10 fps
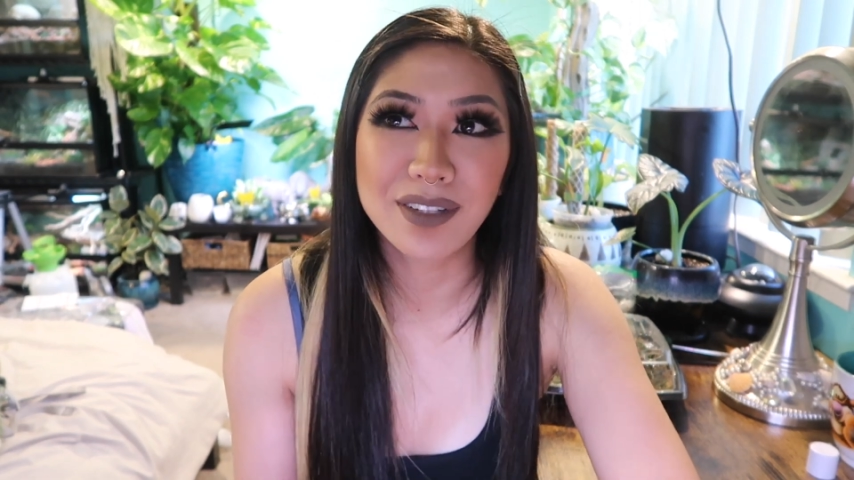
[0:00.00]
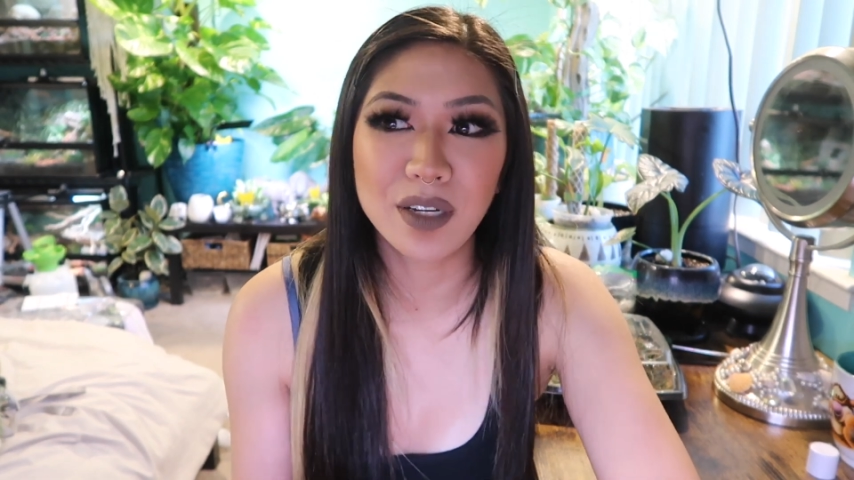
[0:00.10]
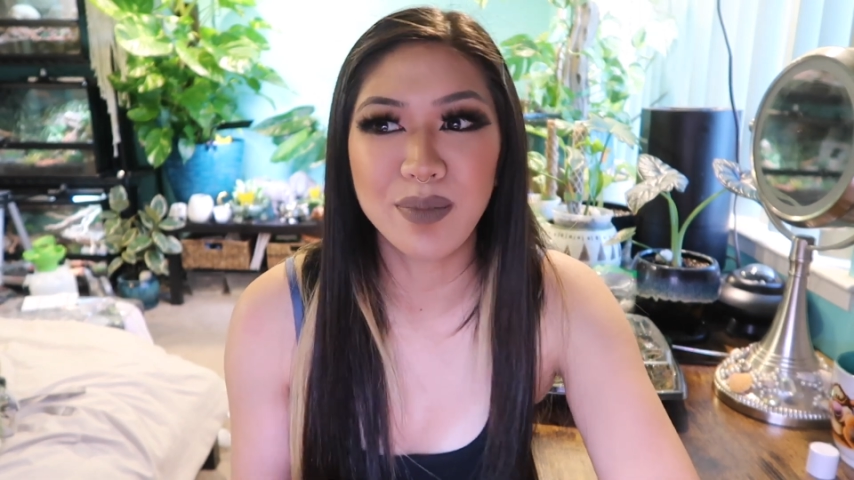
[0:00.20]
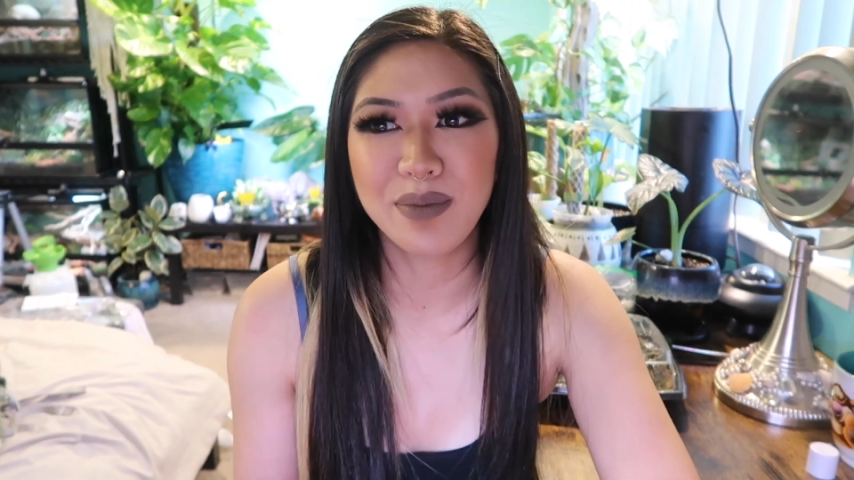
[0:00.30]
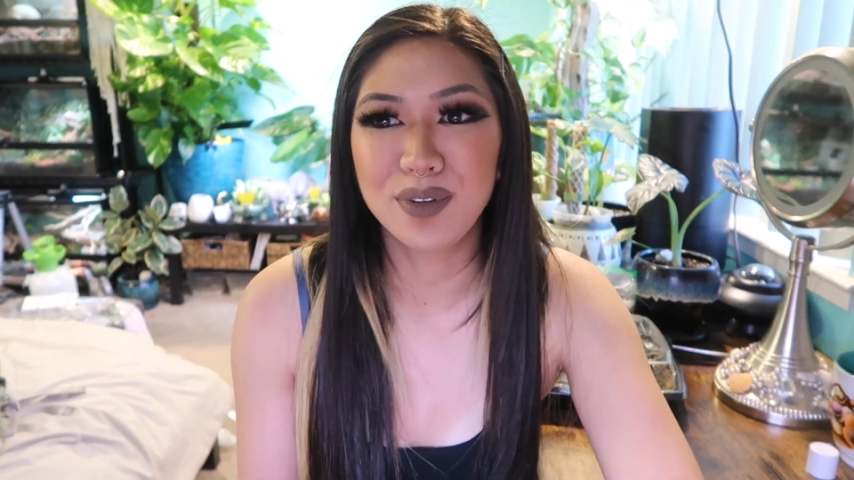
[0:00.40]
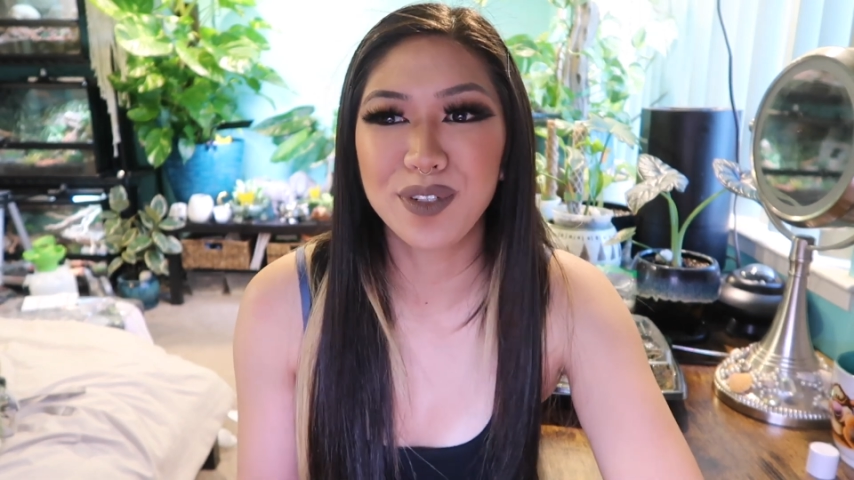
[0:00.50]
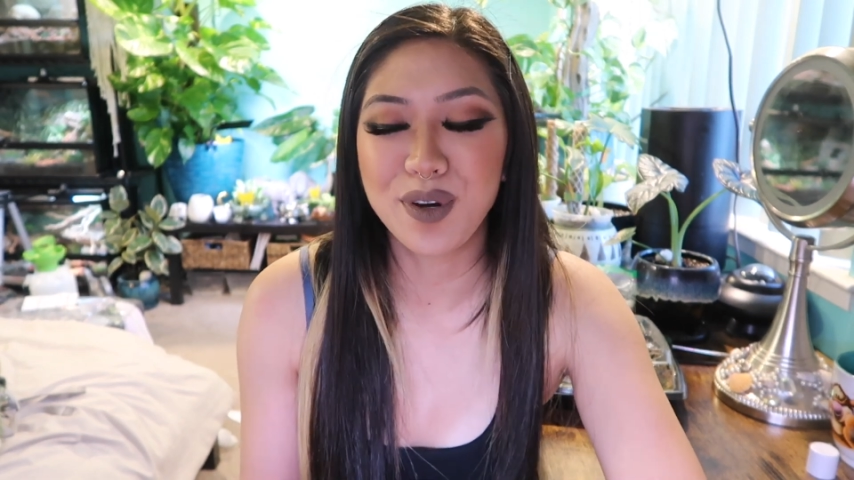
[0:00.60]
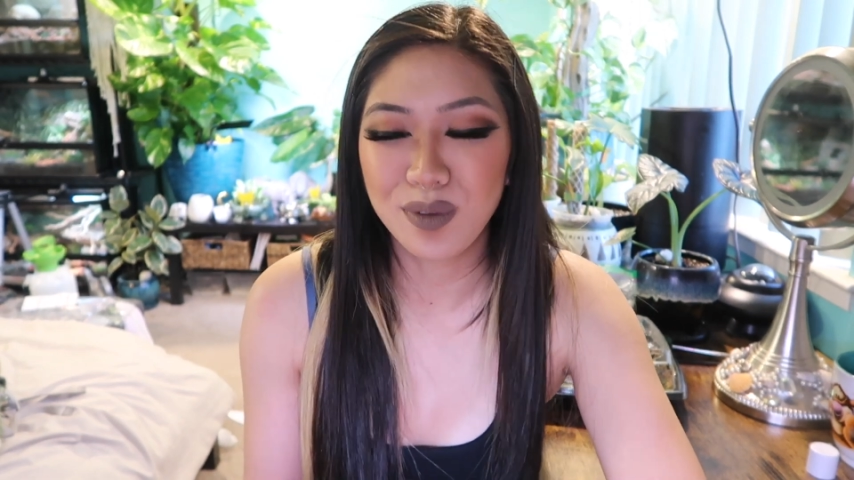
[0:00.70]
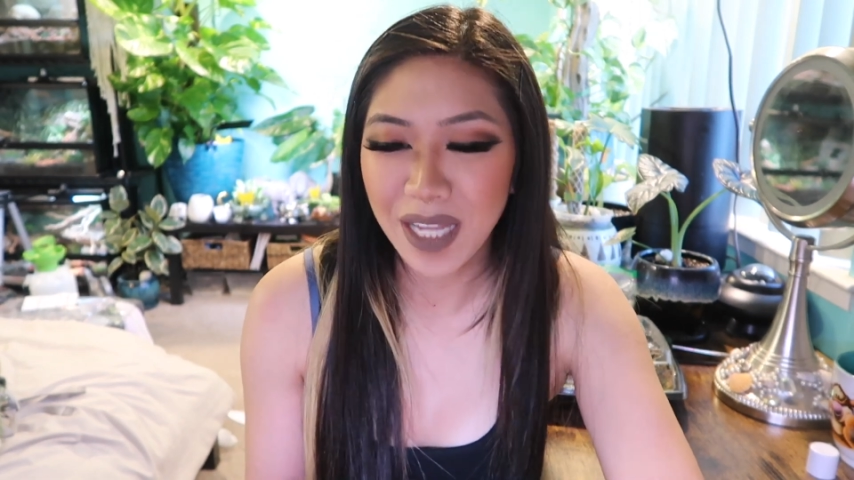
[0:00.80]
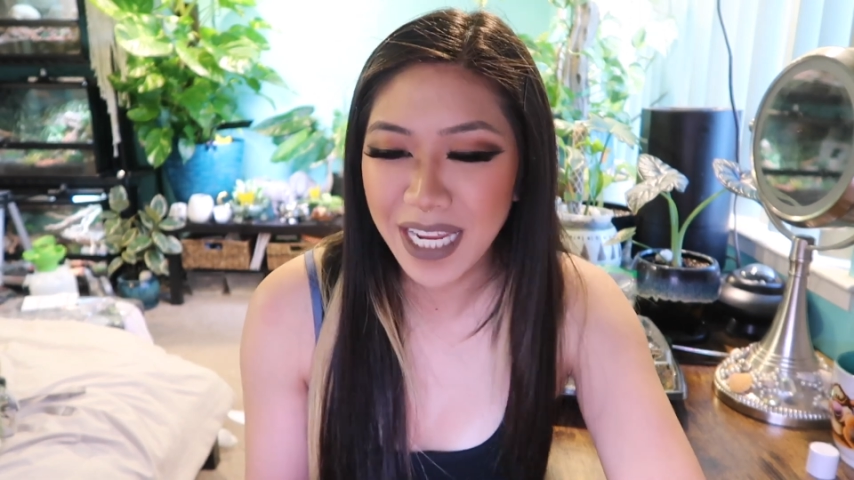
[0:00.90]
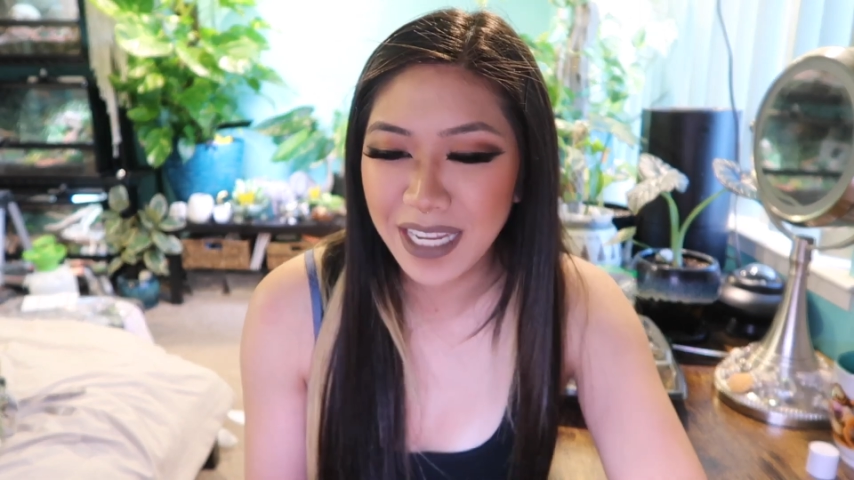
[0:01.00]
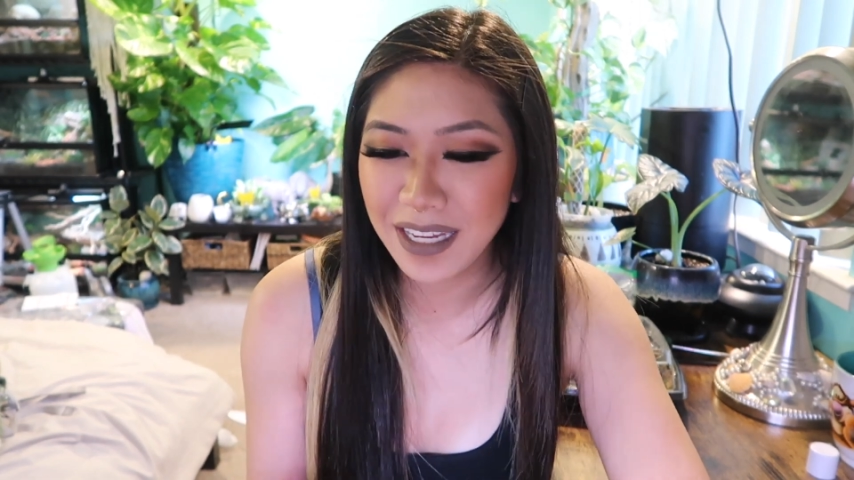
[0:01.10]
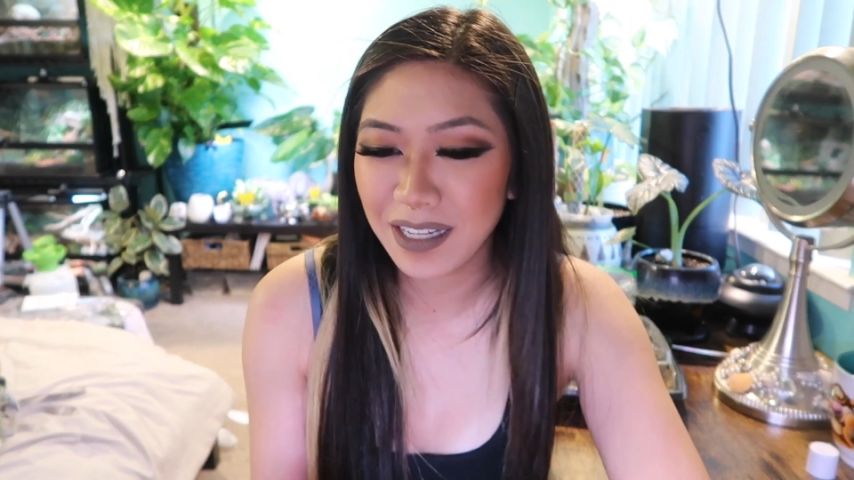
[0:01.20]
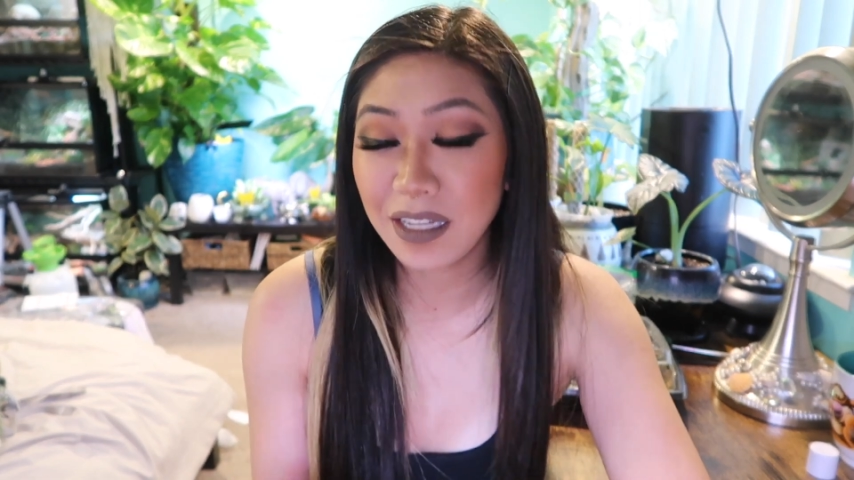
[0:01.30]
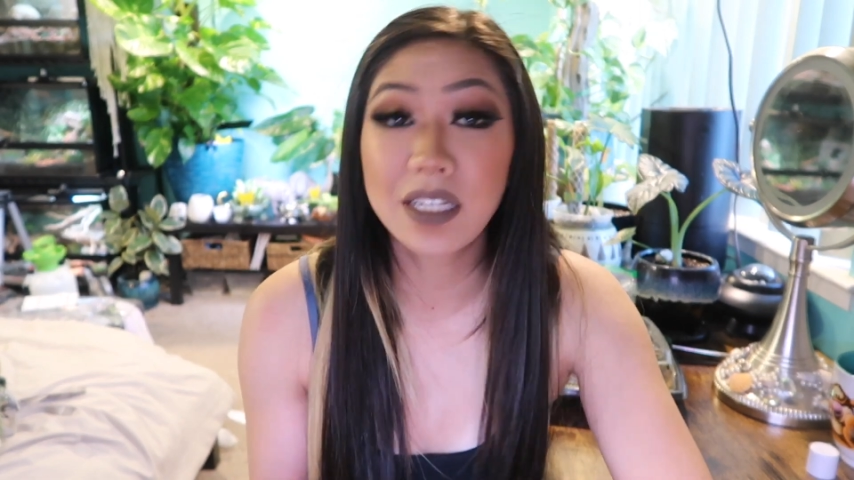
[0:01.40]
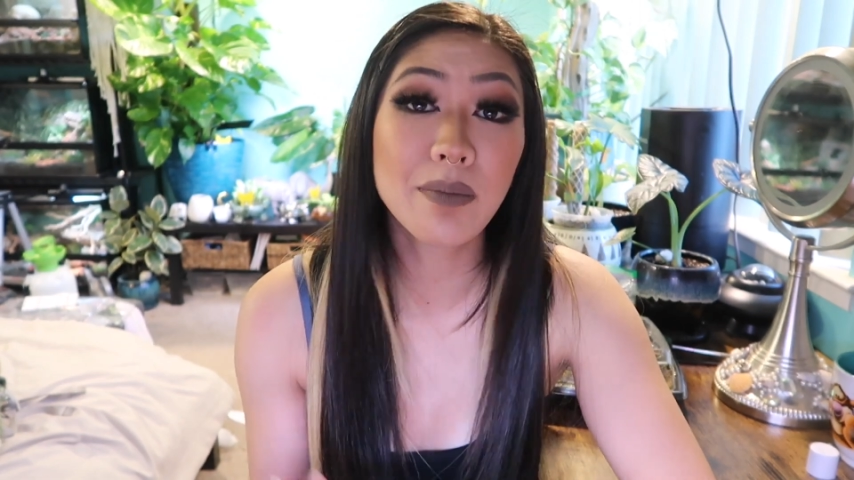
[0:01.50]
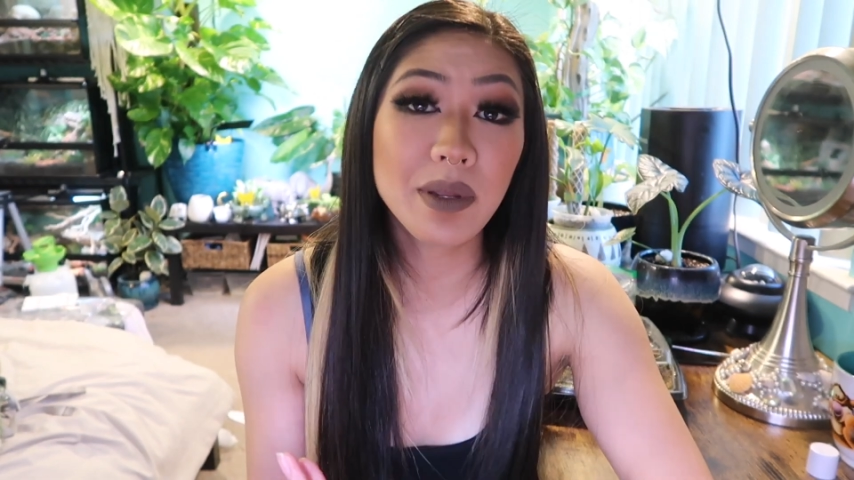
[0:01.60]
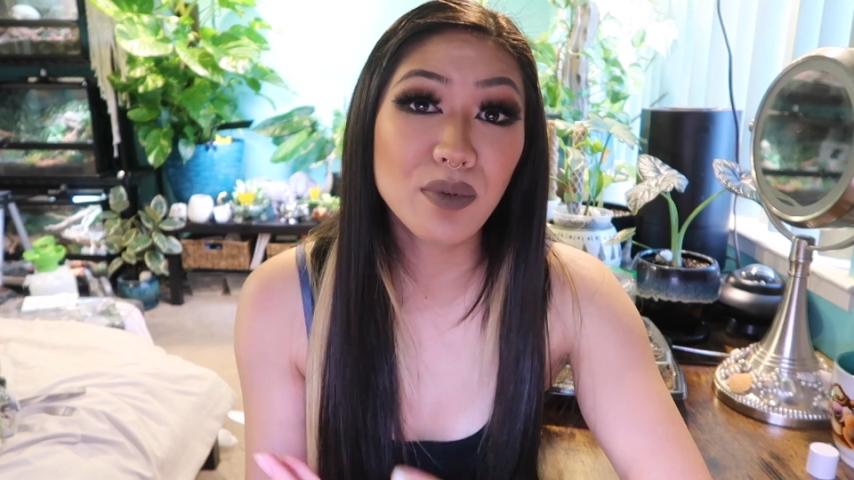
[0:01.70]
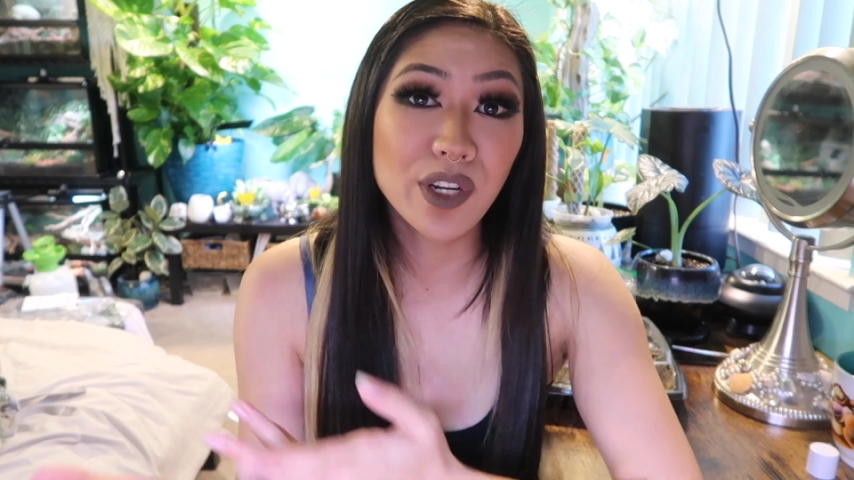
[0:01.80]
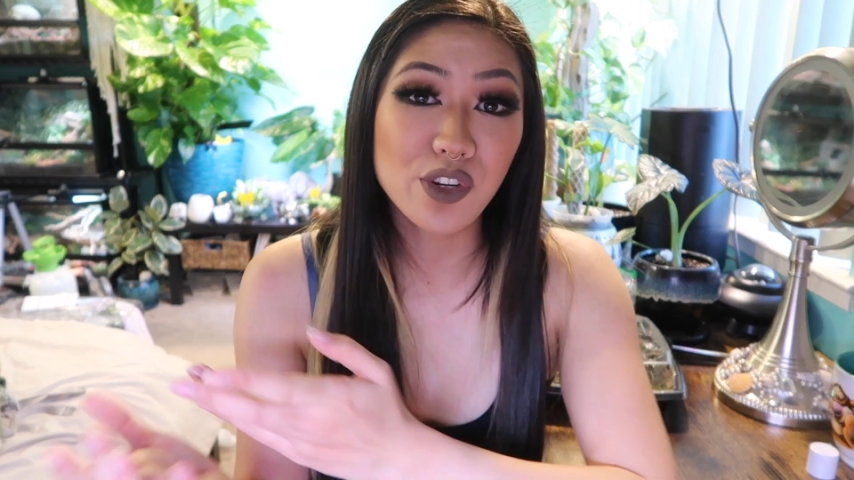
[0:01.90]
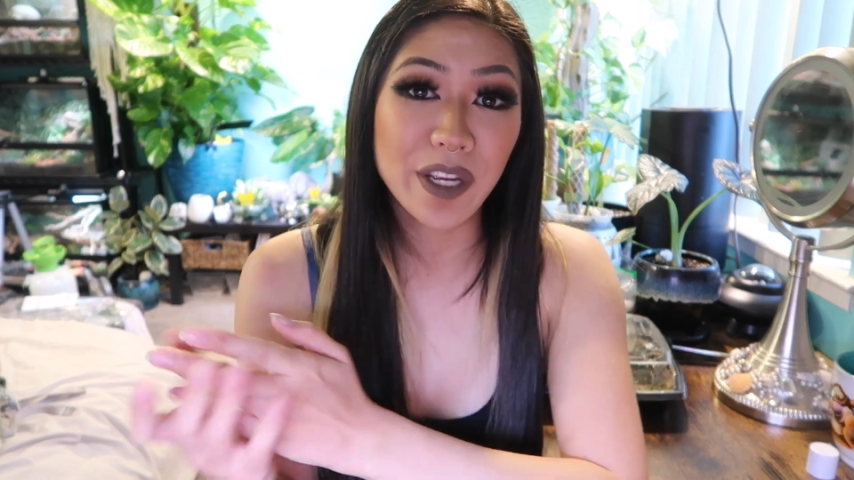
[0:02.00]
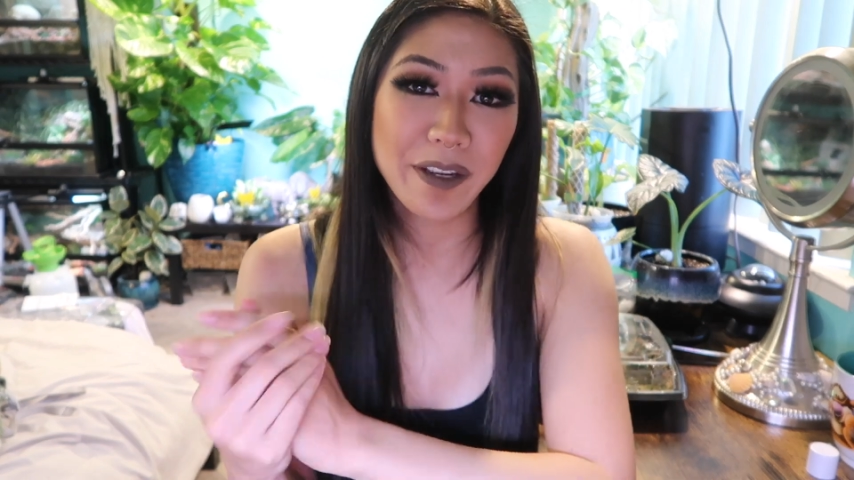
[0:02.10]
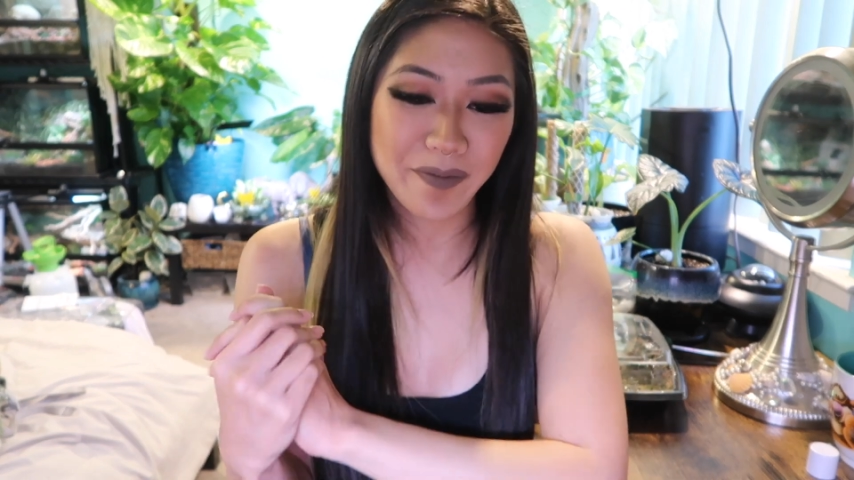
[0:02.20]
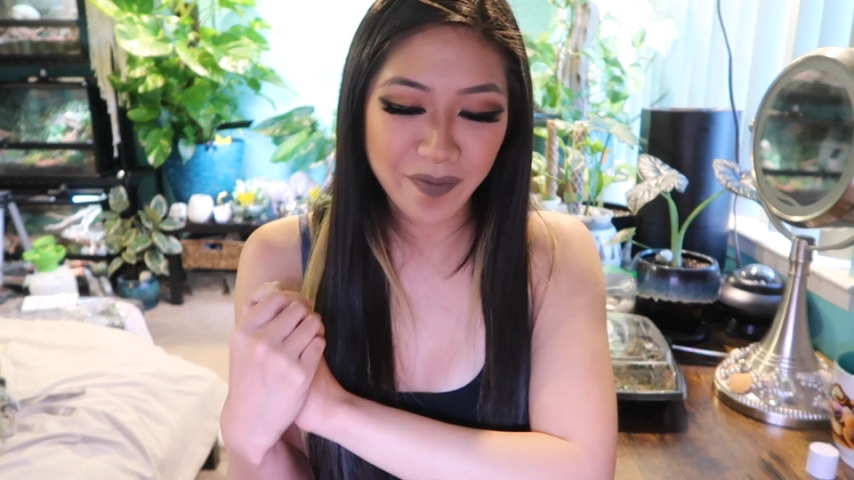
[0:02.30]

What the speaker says: some people don't like it, some people enjoy it.